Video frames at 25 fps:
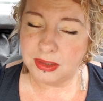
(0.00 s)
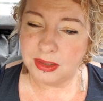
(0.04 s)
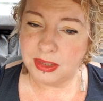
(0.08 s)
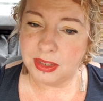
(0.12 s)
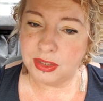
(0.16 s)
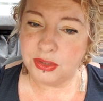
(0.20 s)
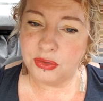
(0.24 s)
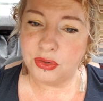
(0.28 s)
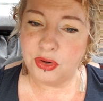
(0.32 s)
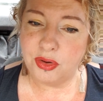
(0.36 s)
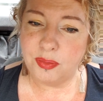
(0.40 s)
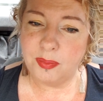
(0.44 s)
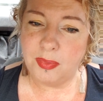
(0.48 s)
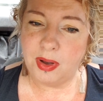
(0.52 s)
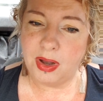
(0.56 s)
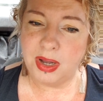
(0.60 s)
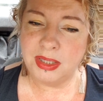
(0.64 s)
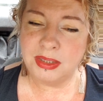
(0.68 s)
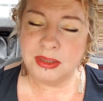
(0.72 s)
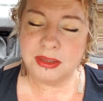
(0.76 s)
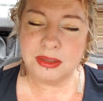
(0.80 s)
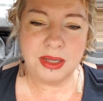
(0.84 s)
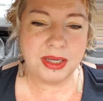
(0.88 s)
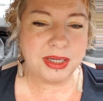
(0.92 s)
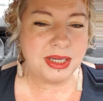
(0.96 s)
in your own
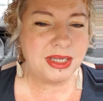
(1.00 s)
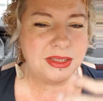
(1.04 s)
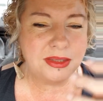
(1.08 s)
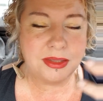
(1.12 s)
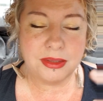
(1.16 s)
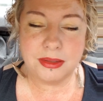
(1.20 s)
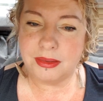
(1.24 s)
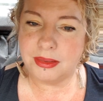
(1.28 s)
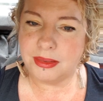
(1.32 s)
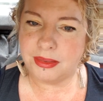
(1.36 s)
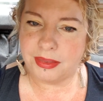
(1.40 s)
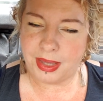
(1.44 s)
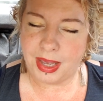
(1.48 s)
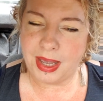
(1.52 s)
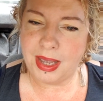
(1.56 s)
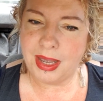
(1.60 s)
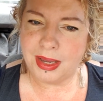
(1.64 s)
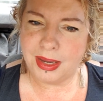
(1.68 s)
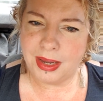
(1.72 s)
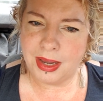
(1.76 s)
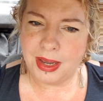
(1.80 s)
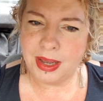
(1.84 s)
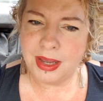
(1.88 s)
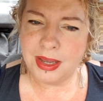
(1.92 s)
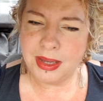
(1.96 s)
mind? Like, is it that
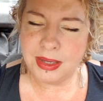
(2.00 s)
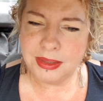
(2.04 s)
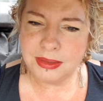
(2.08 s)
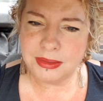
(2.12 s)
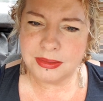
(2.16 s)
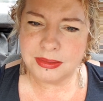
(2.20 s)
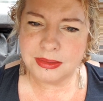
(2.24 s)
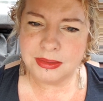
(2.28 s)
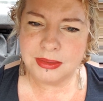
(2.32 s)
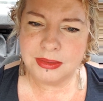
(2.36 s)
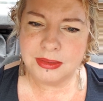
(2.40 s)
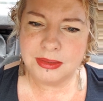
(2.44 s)
hard?